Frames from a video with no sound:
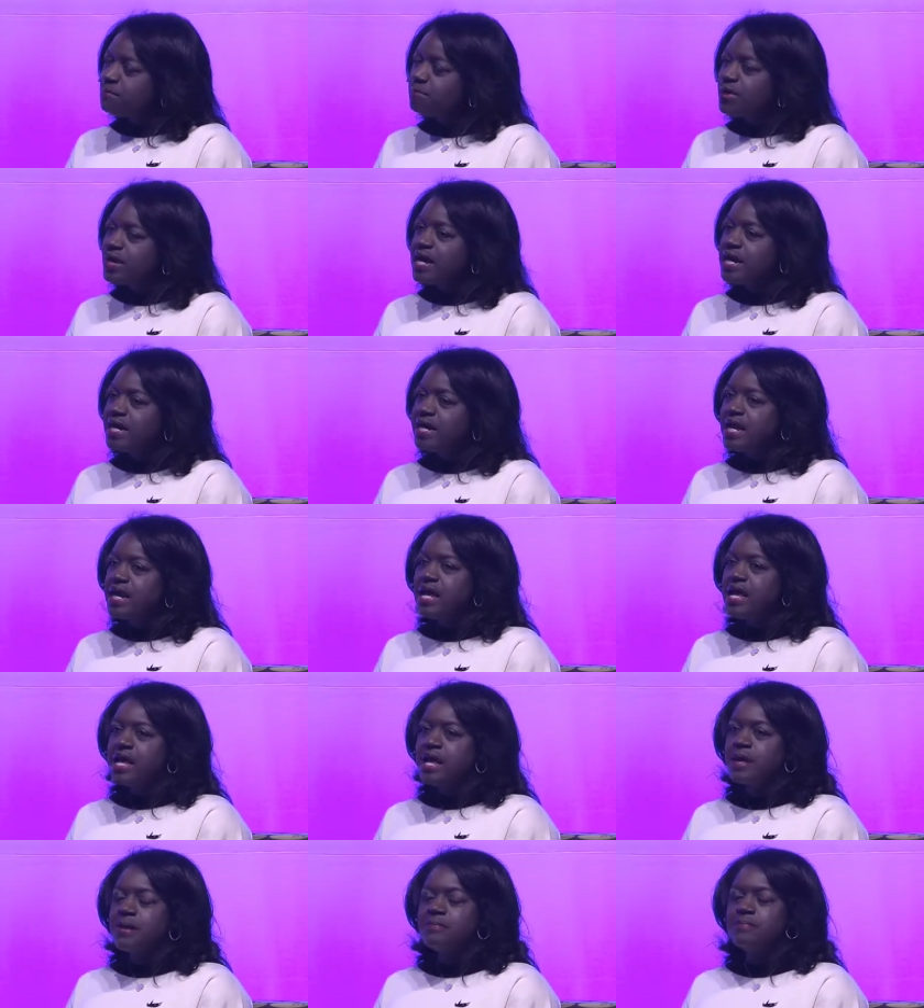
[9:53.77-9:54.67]
but
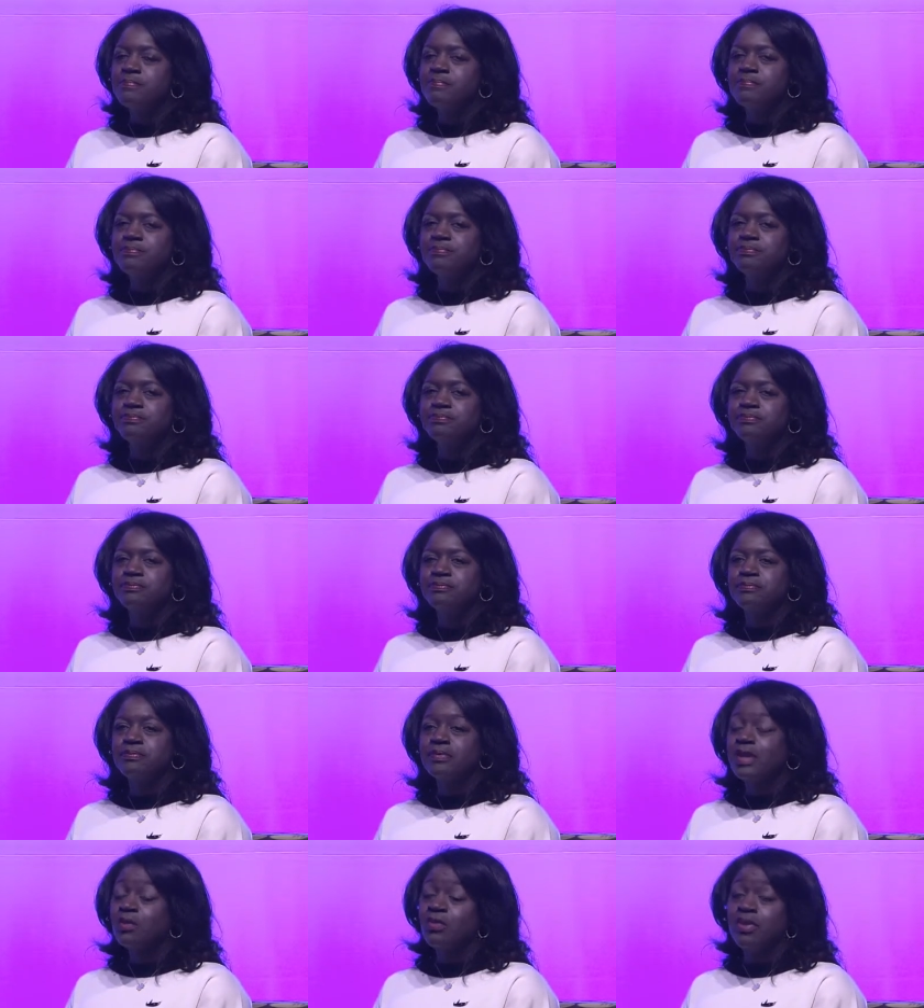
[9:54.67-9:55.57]
um,
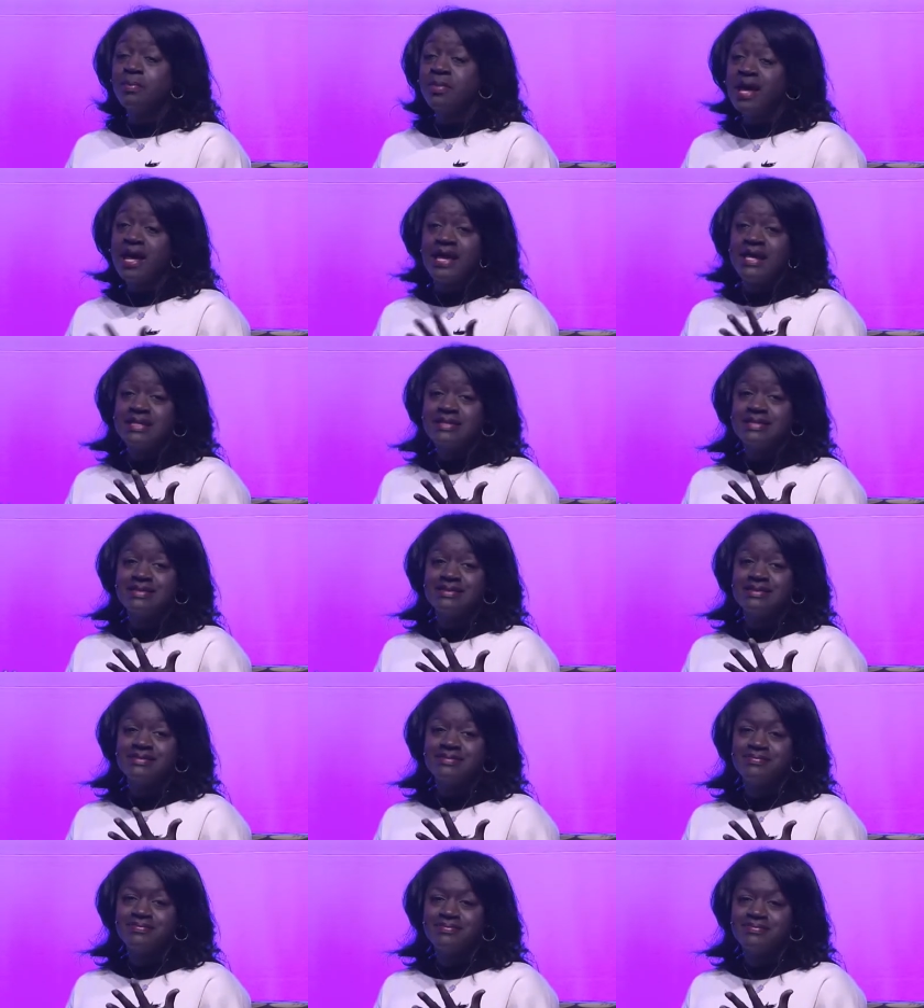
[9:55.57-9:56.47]
we might.
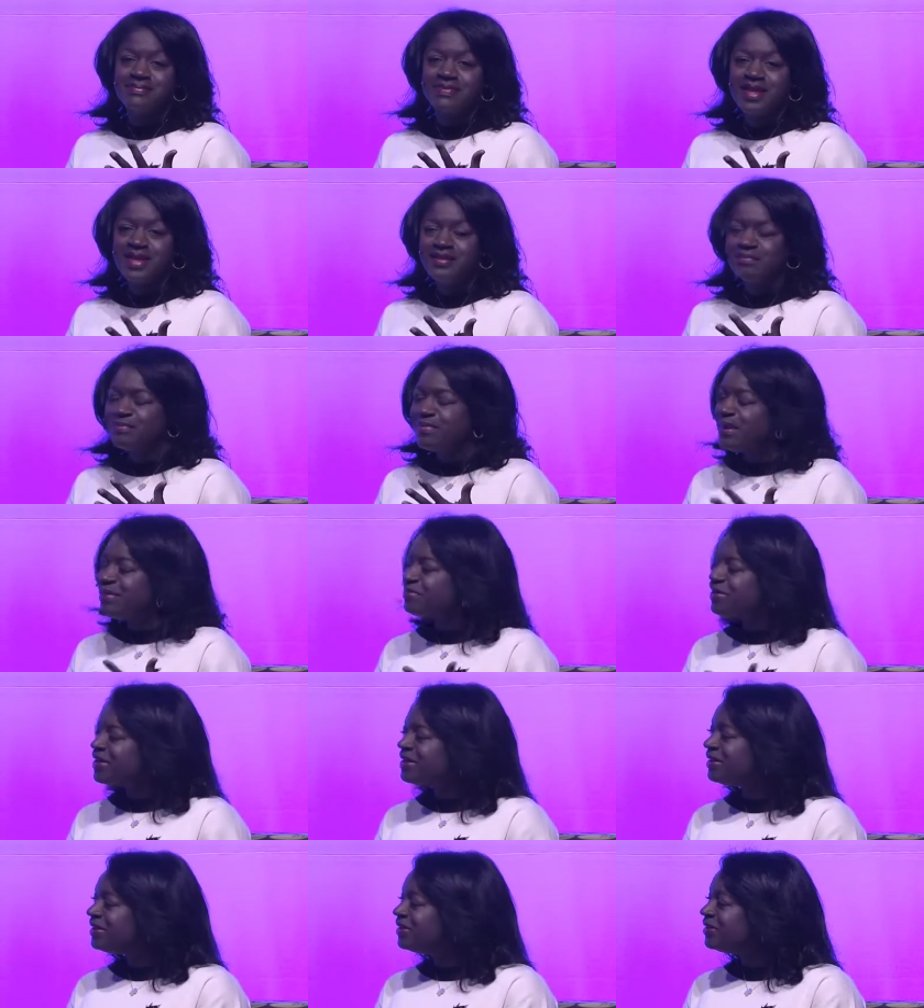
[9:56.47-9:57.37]
It may
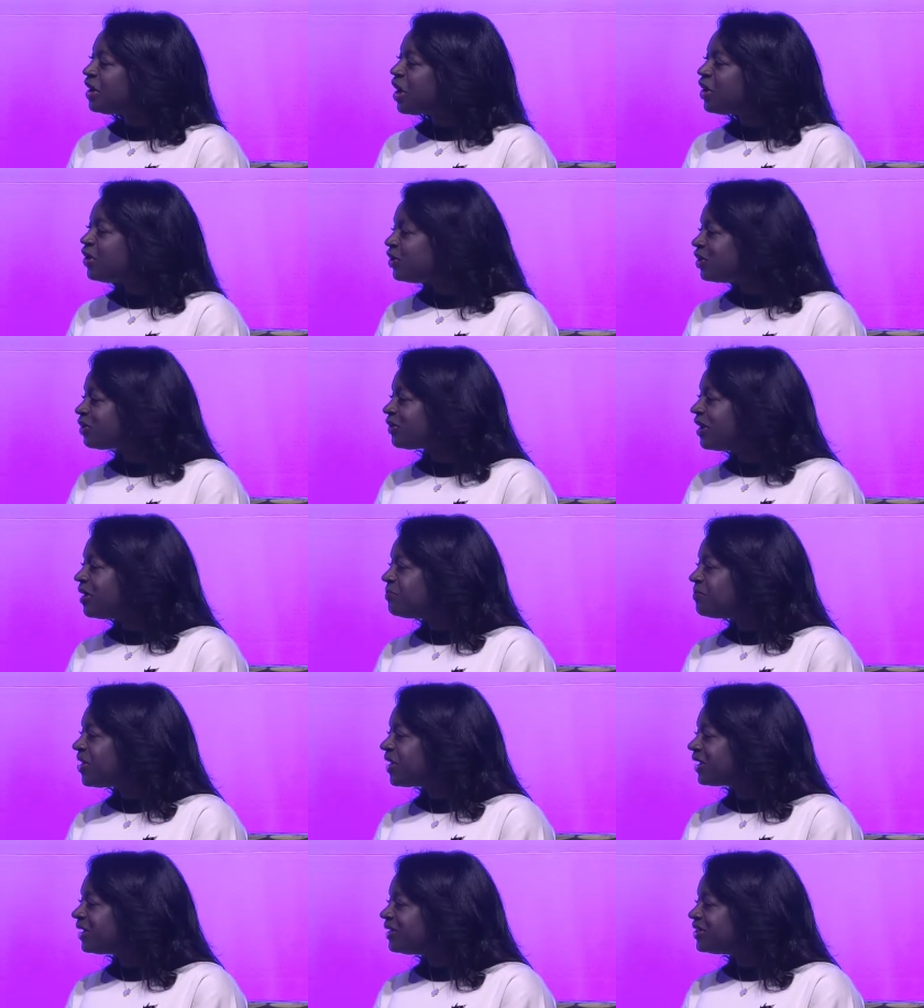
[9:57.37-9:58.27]
be an underground
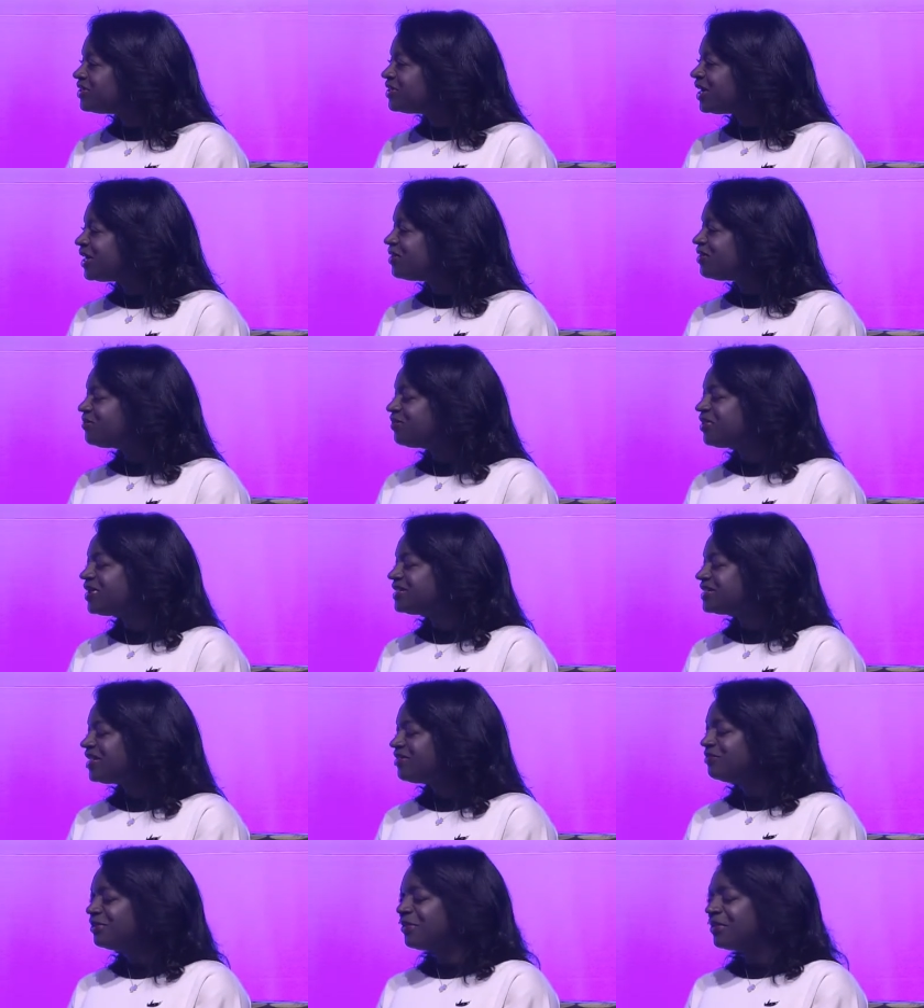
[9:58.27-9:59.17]
marketing channel for us.
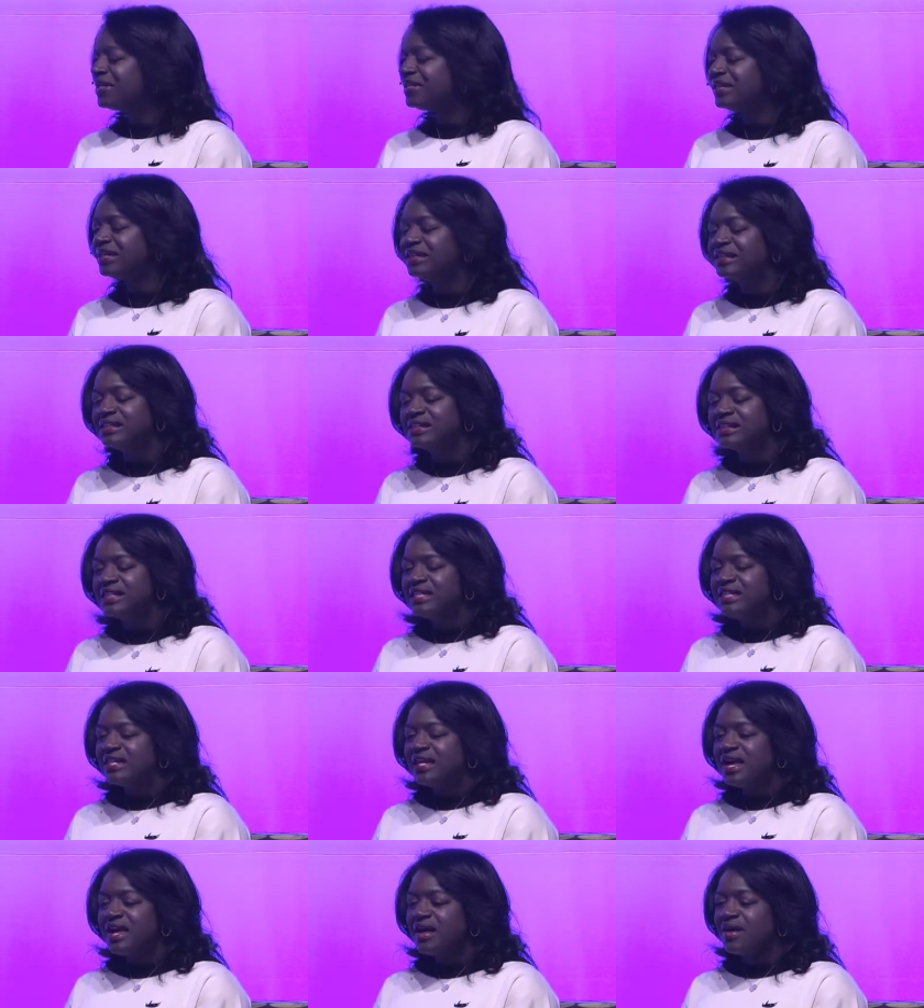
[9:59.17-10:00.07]
I have no idea. Well,
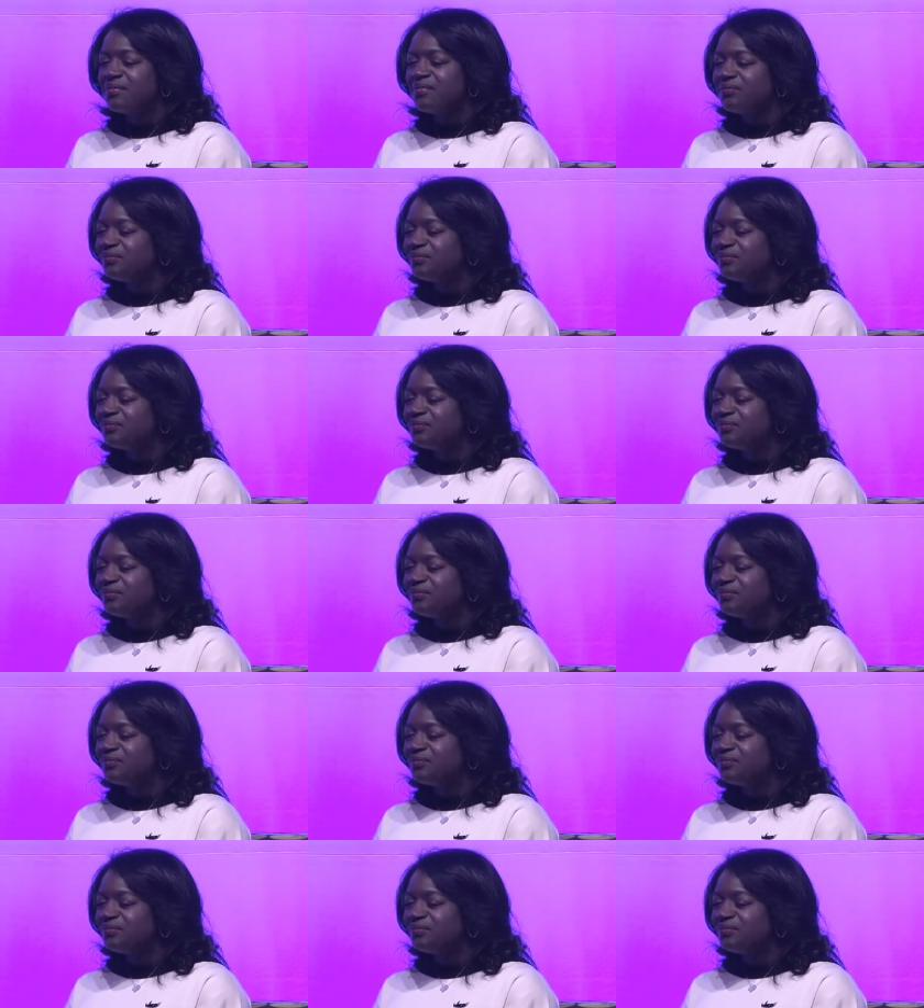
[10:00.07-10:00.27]
you know, you um, keep